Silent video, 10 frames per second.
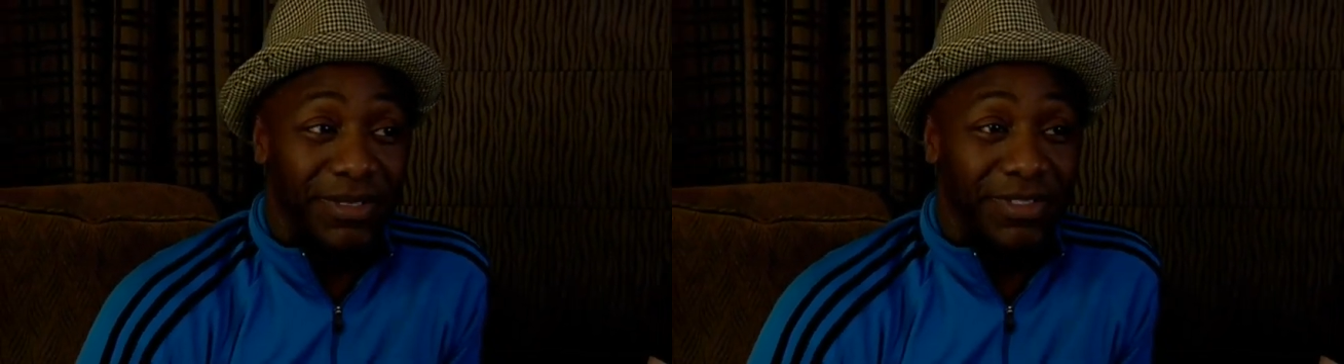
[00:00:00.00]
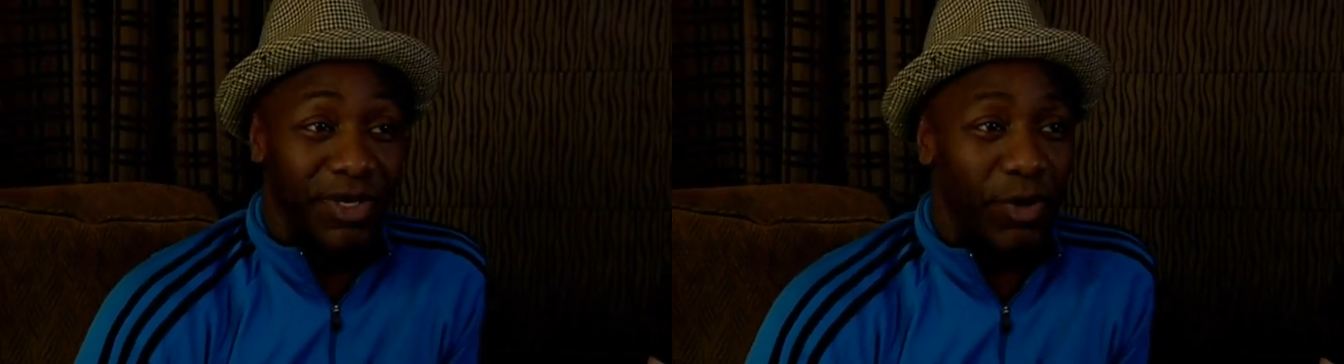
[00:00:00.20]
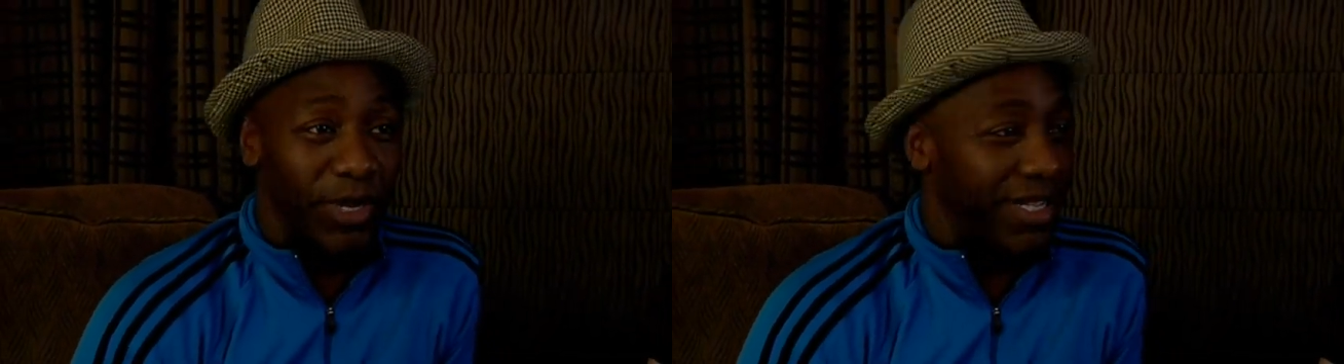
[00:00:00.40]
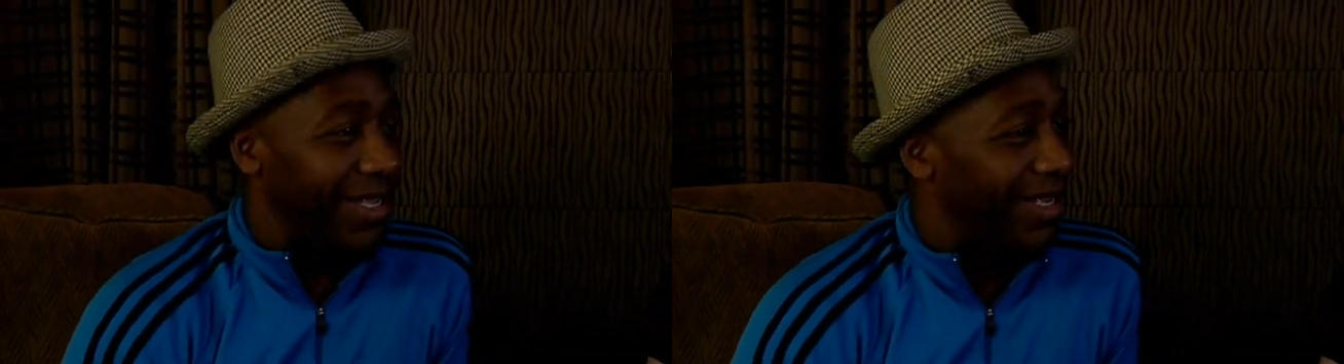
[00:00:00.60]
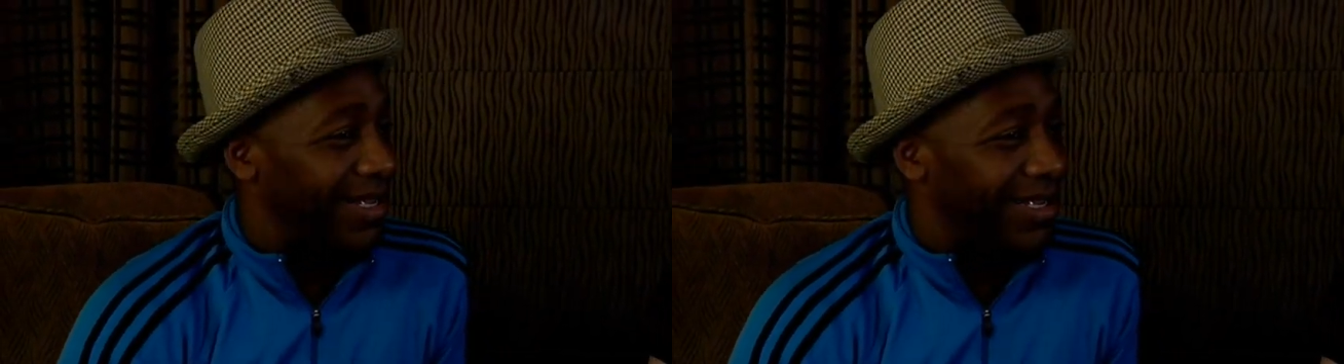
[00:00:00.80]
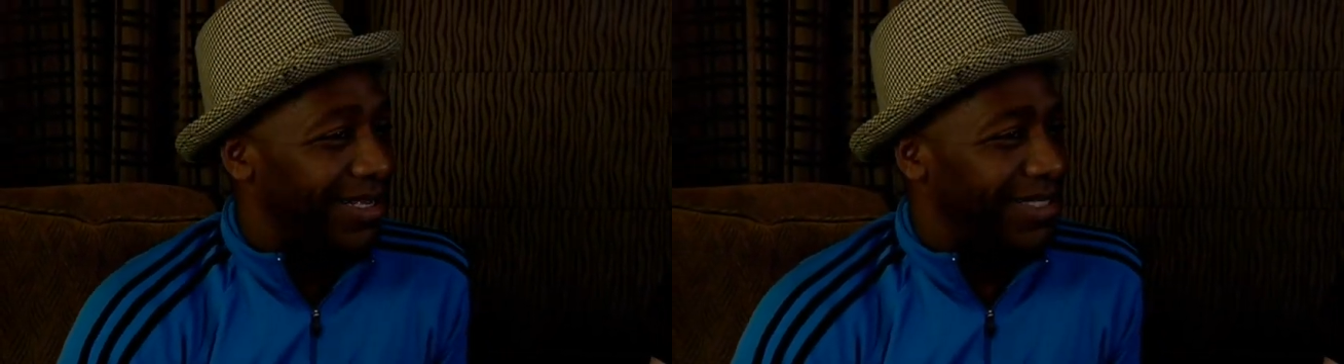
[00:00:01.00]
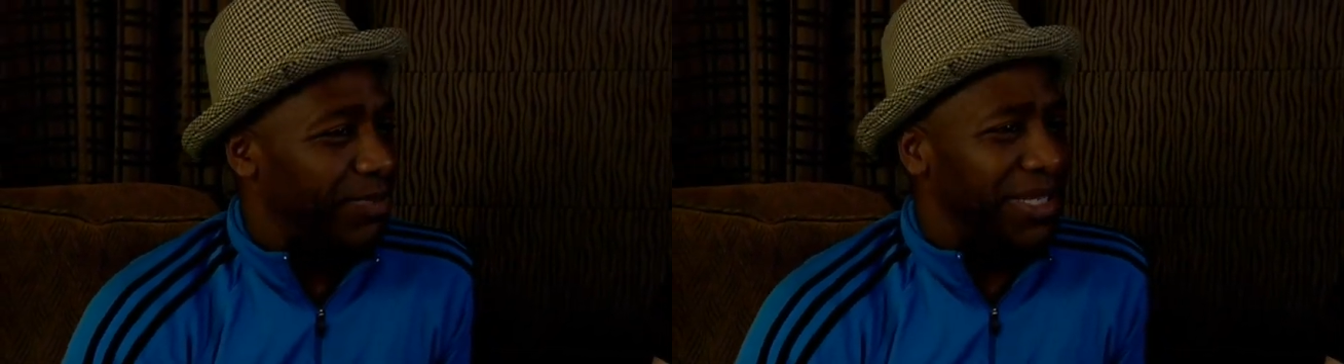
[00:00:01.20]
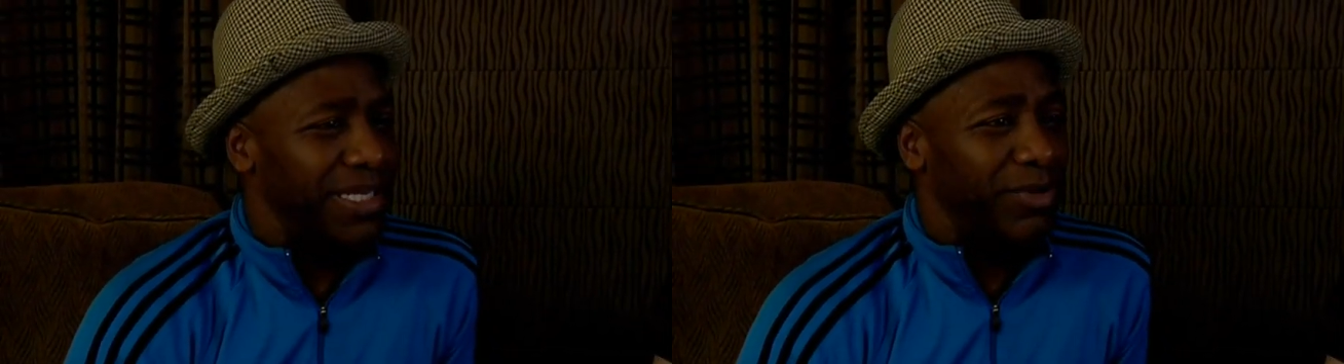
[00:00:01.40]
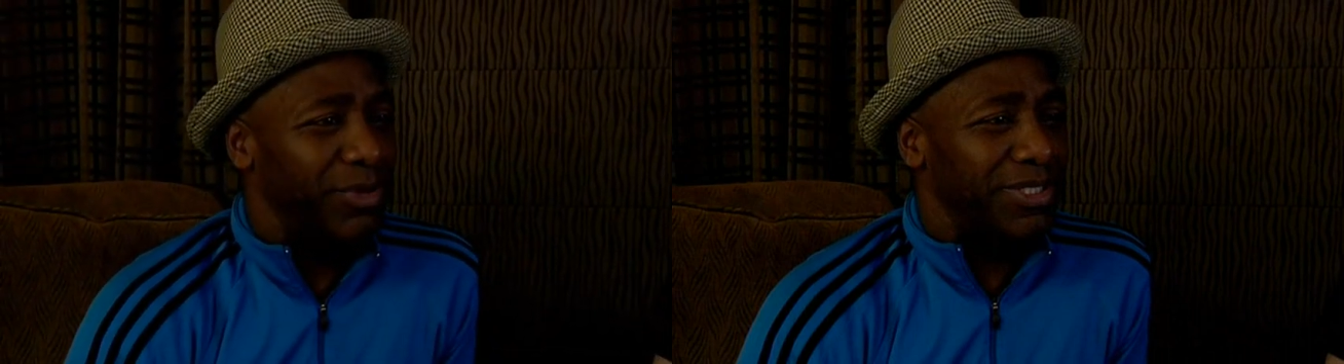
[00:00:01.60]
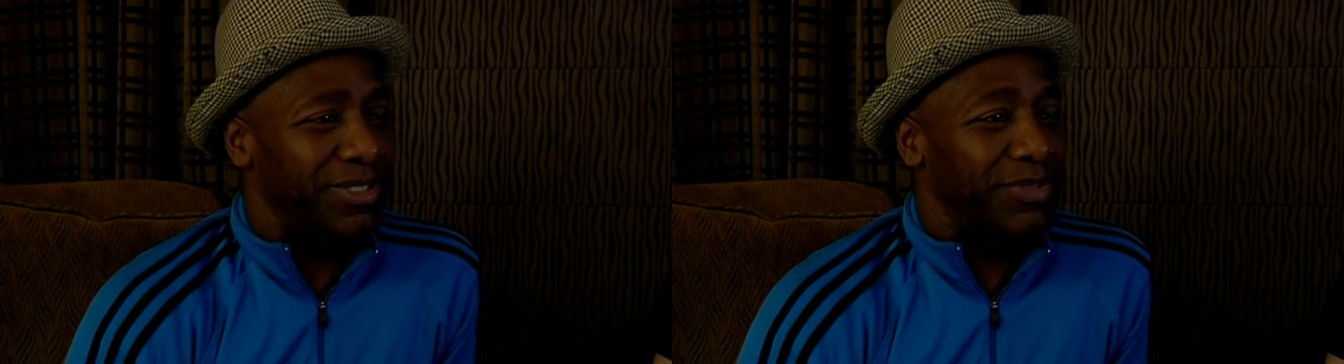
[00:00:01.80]
Zoe play
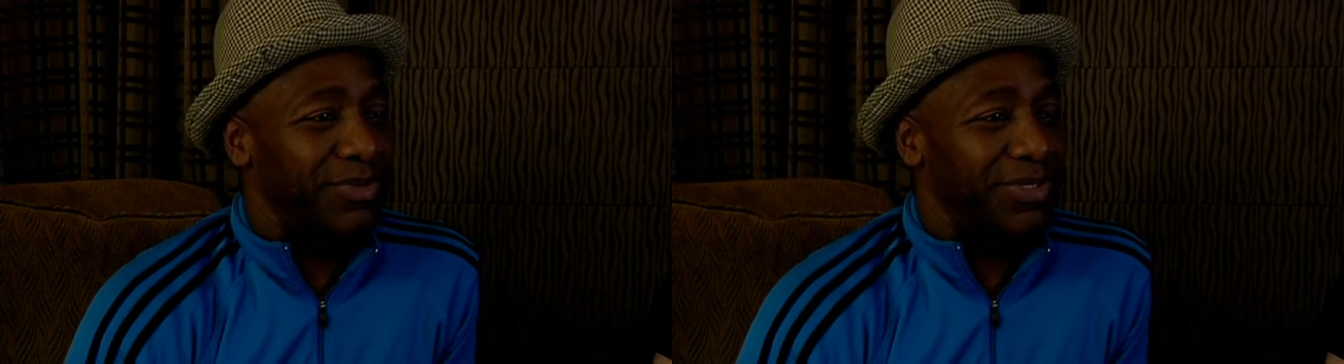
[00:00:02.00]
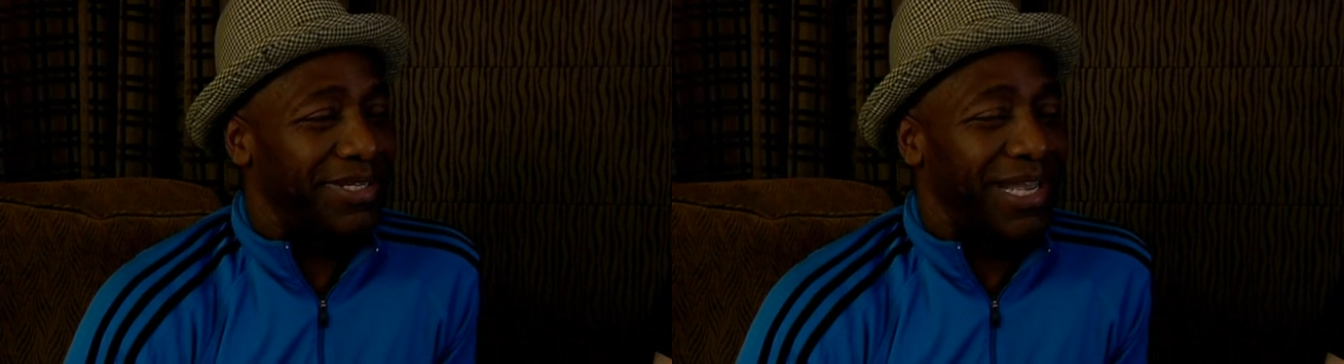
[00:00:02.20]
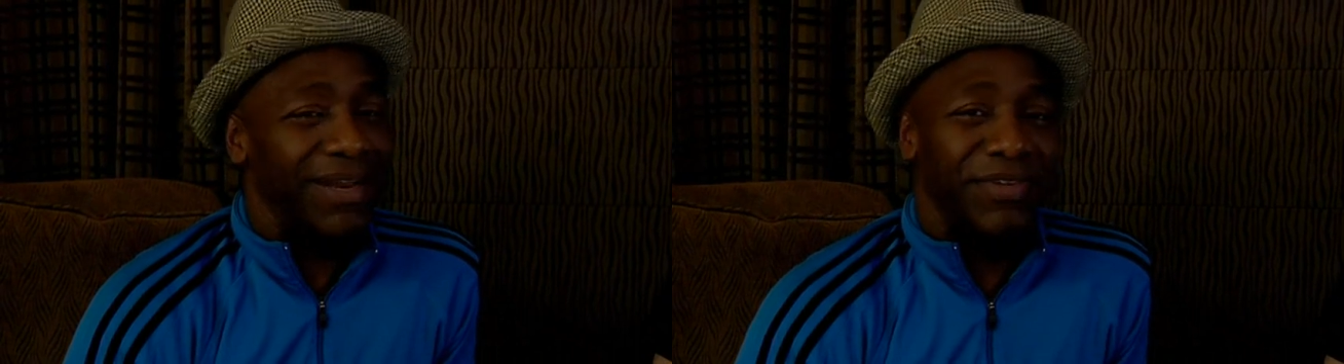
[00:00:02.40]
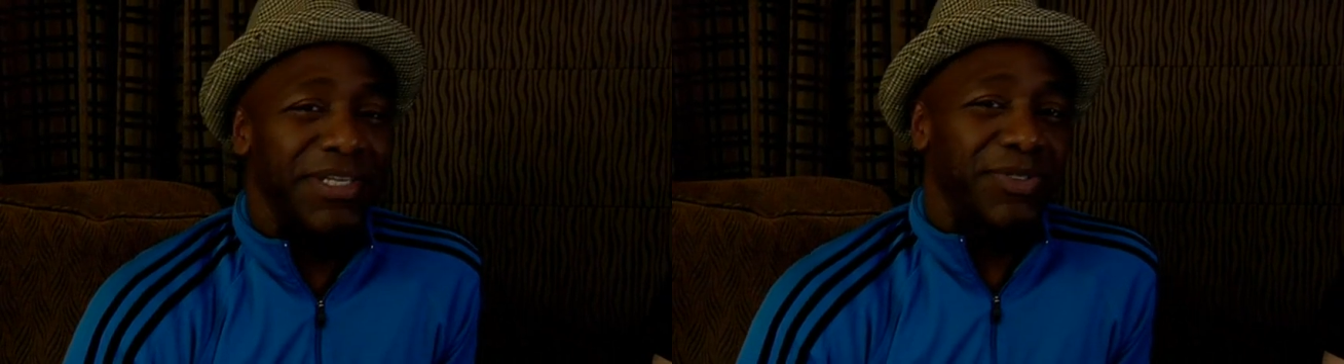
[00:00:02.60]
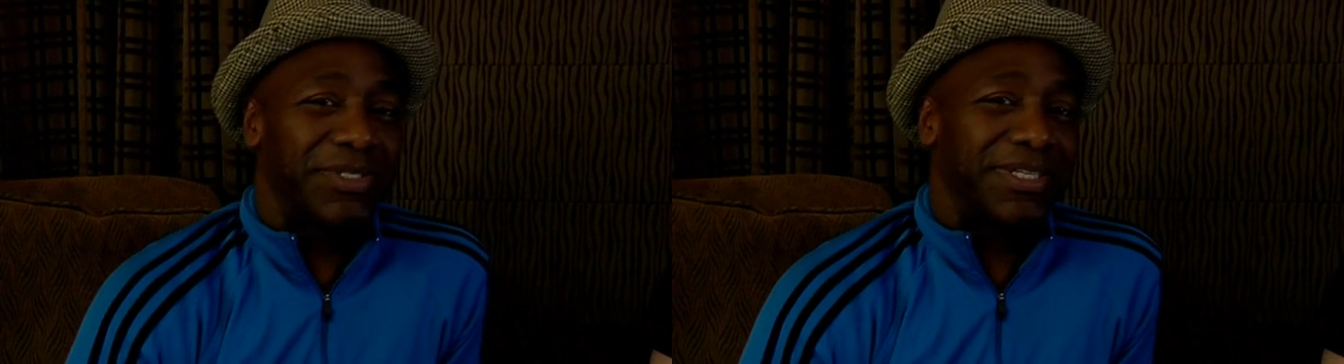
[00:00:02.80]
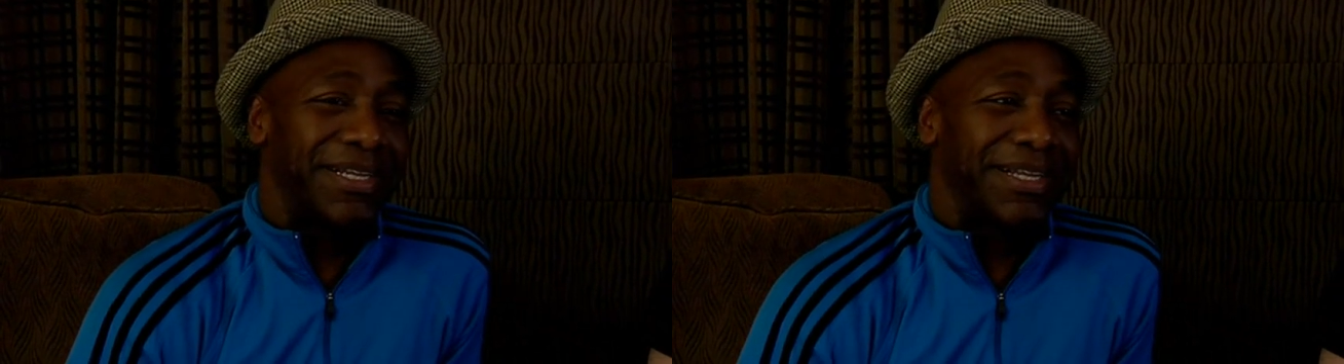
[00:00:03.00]
Louis is kind of interested.